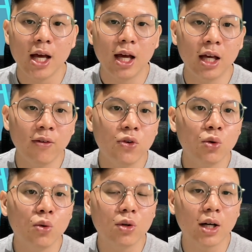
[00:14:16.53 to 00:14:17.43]
If
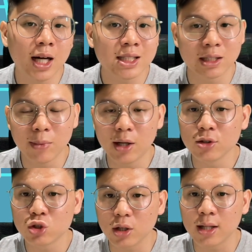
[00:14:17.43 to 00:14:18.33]
you are somehow
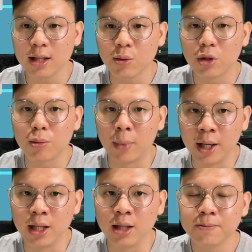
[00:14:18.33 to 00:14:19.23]
struggling with
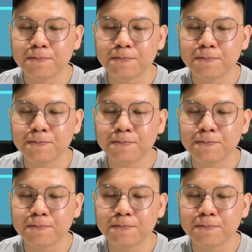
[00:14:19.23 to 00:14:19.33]
money,